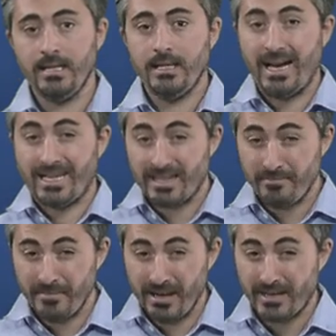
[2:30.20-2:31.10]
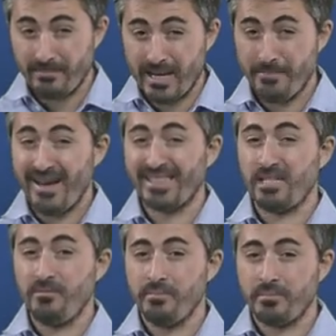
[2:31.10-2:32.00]
by a
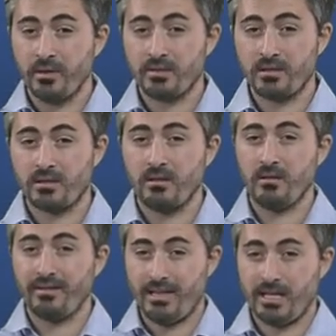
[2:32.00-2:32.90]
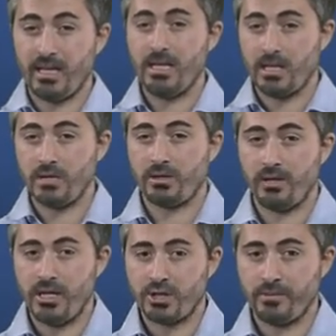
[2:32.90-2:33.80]
massive process of Greek
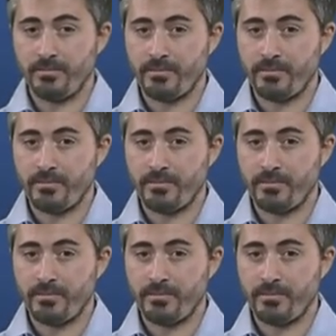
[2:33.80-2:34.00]
enculturation.